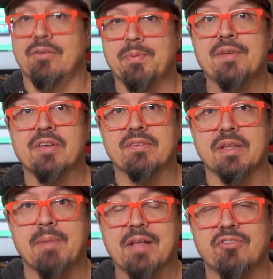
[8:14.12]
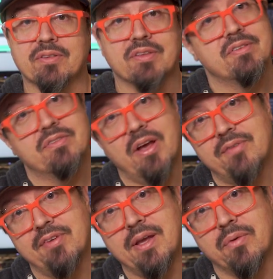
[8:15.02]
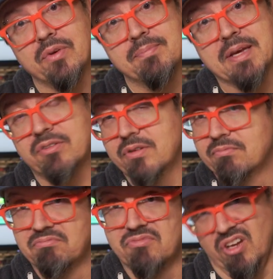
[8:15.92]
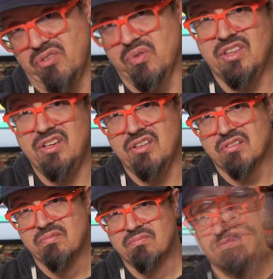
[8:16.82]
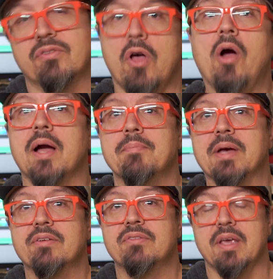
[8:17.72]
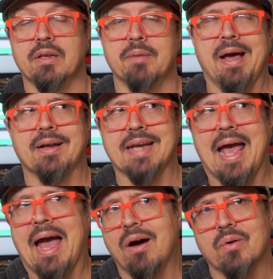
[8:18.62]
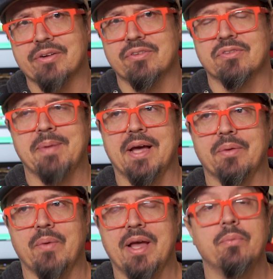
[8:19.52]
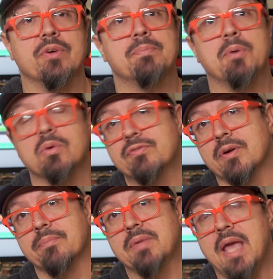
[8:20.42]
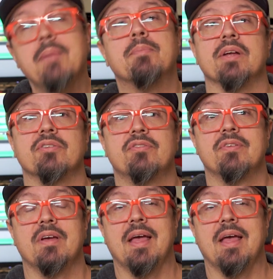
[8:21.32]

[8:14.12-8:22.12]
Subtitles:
As previously mentioned, this entire video was mixed just with these. The song I mixed in about an hour, just by the way, was pulled from Cambridge.